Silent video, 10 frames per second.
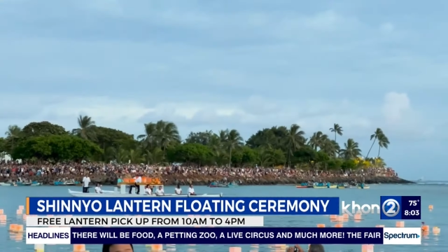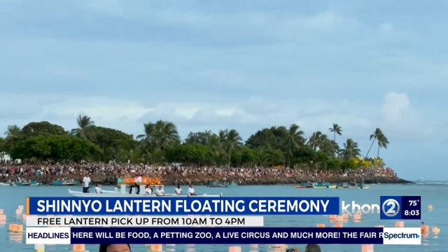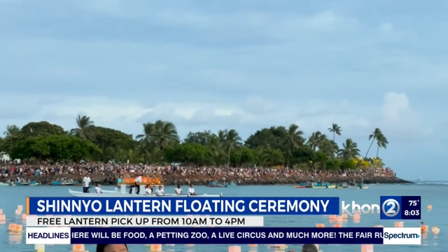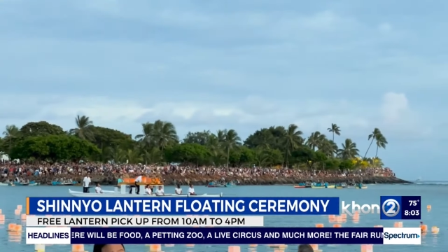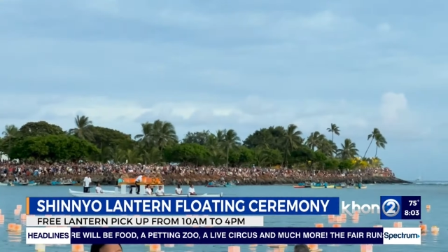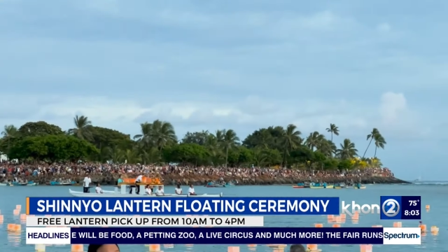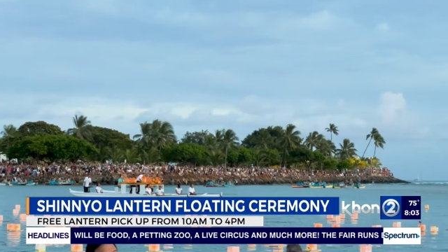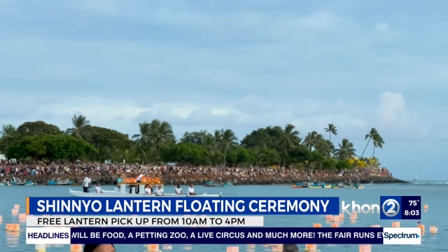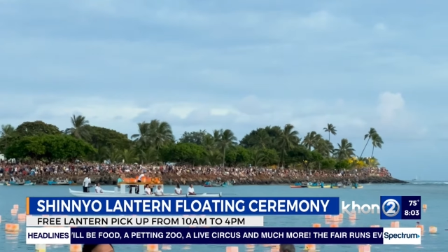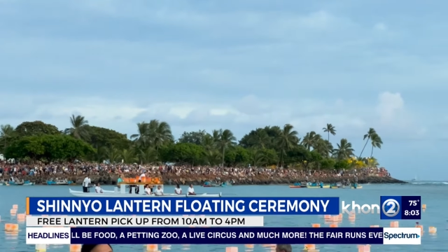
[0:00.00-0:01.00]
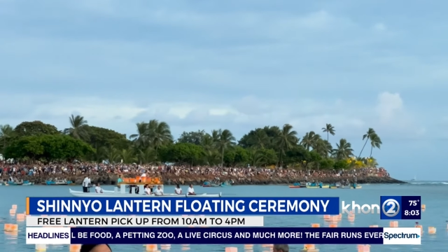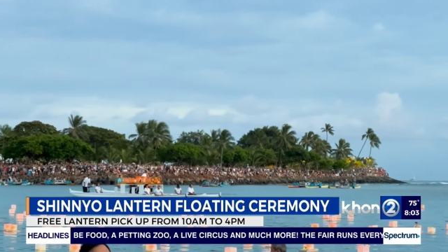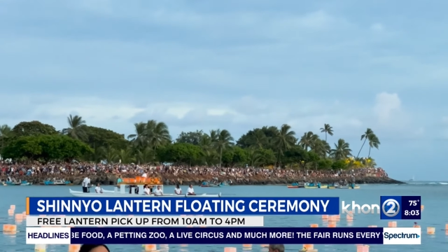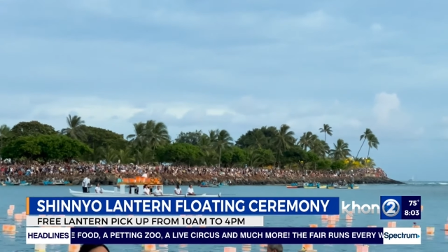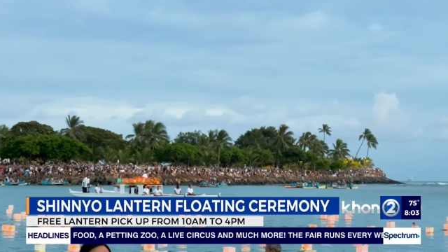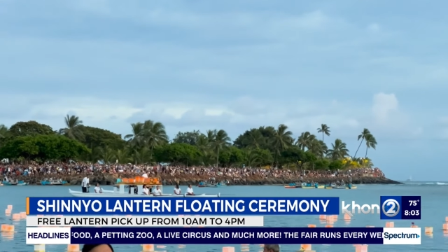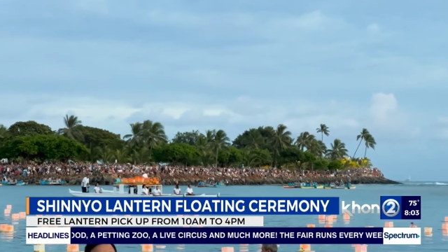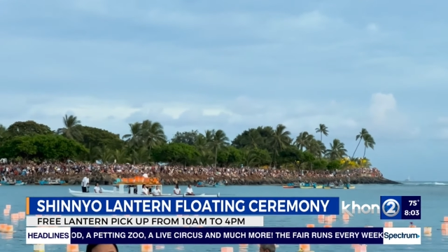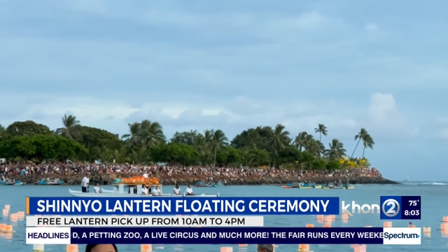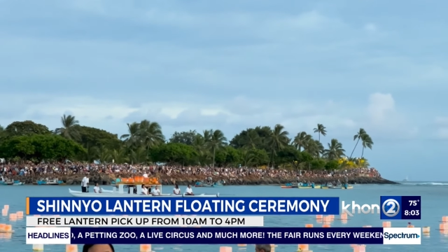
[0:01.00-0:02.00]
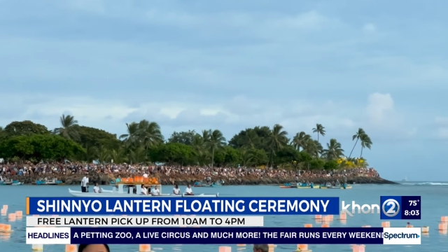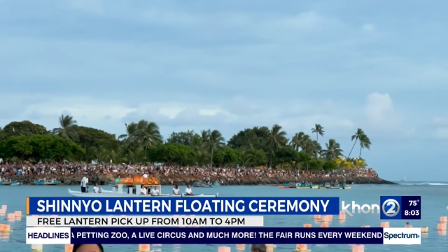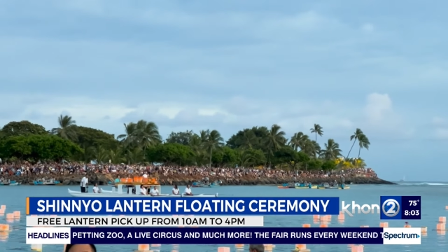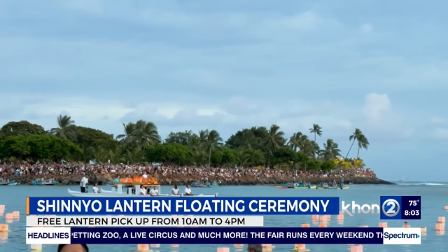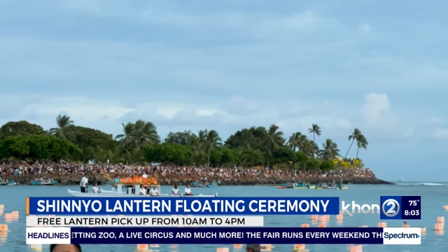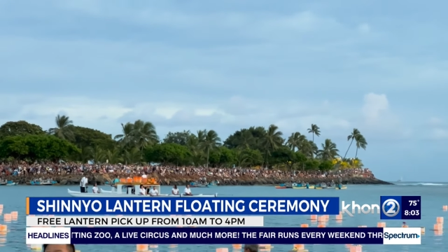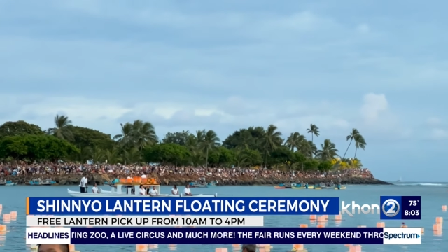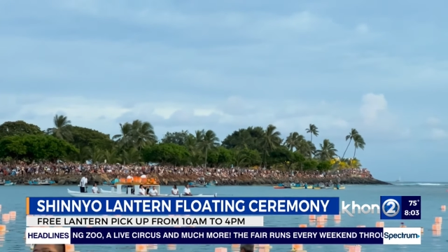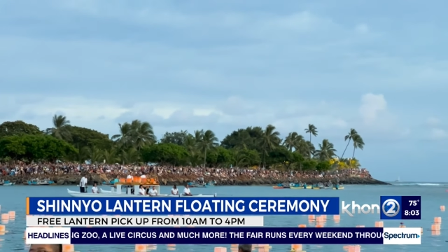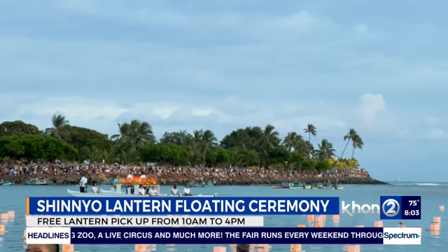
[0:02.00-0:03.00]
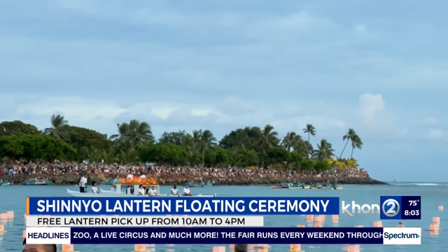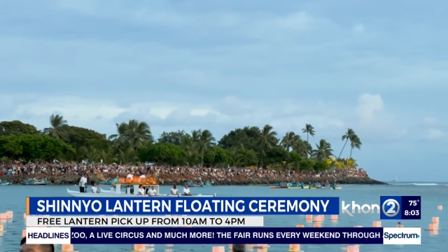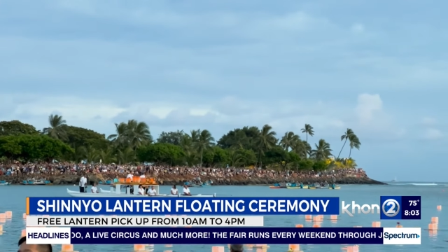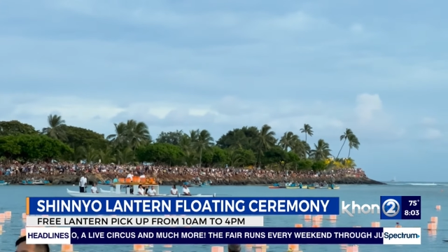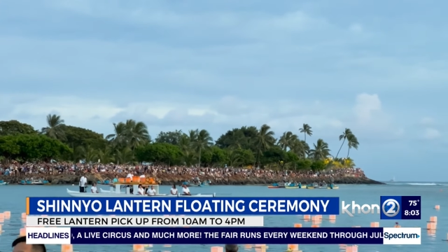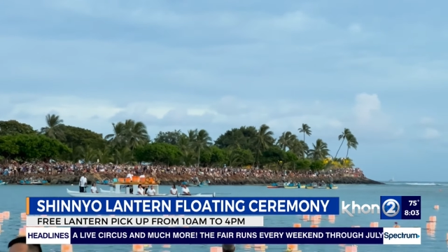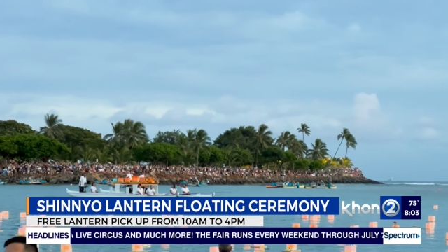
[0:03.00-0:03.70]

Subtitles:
(no speaker visible)